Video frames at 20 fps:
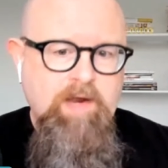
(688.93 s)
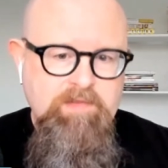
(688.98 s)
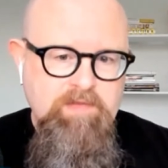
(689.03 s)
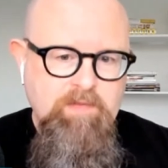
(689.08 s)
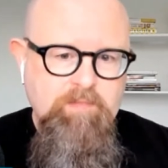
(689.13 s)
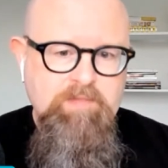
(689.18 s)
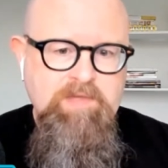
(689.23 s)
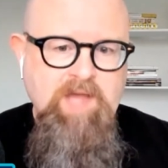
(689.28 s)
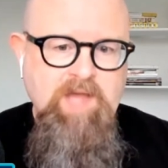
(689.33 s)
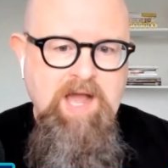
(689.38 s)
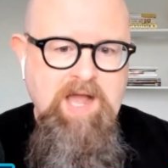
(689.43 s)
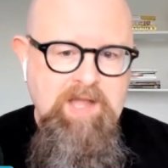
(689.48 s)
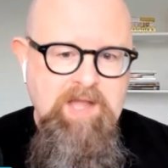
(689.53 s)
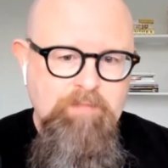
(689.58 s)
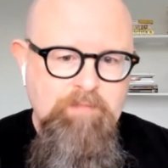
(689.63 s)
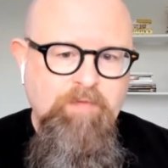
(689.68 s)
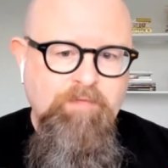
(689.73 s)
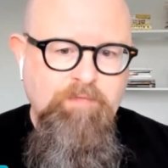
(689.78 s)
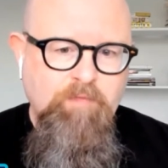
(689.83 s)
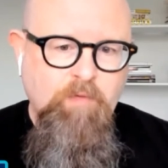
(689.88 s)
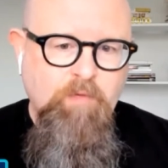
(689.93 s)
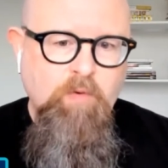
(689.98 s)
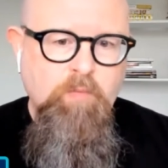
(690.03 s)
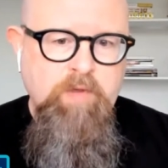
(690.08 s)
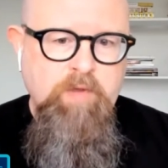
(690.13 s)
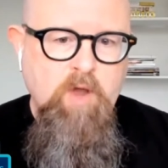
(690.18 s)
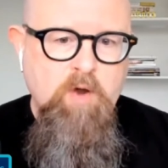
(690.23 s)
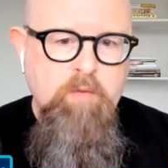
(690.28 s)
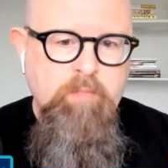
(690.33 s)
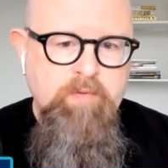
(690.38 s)
for quite some time
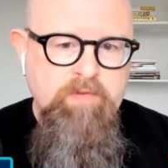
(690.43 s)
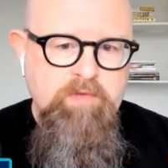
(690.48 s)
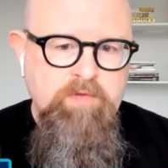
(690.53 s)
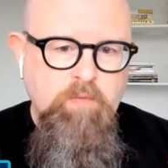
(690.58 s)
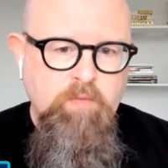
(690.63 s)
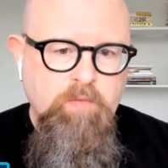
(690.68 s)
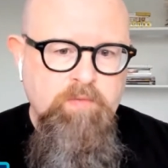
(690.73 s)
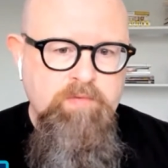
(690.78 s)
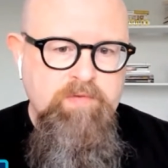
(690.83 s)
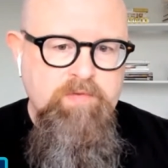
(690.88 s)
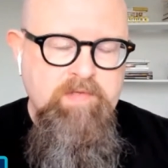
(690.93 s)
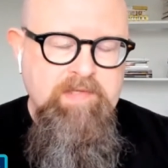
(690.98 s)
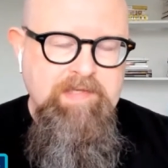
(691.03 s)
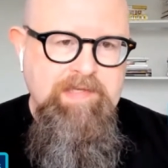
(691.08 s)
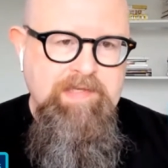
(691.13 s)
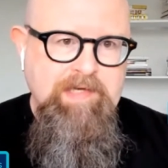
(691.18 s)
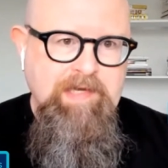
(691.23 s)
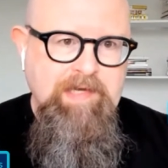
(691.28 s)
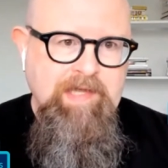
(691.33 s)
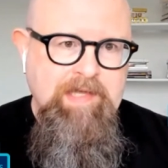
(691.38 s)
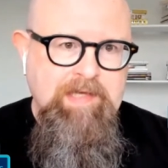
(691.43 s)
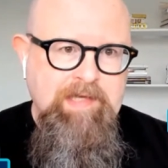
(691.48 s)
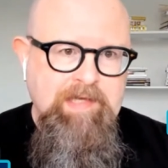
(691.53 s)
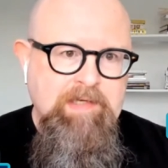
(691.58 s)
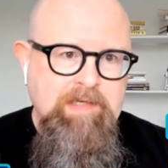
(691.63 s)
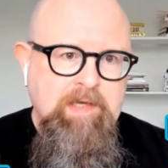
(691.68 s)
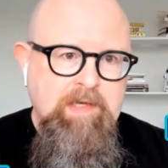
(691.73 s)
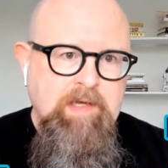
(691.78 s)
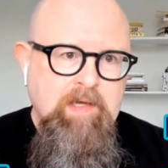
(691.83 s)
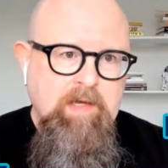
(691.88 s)
before we open sourced it.
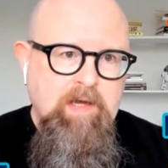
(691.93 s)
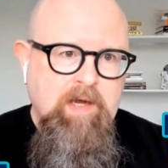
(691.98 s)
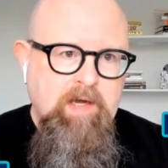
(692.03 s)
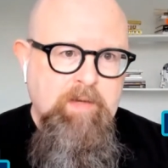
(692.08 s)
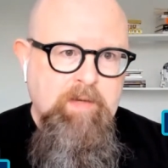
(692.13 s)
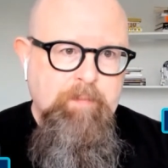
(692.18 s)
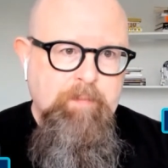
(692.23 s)
And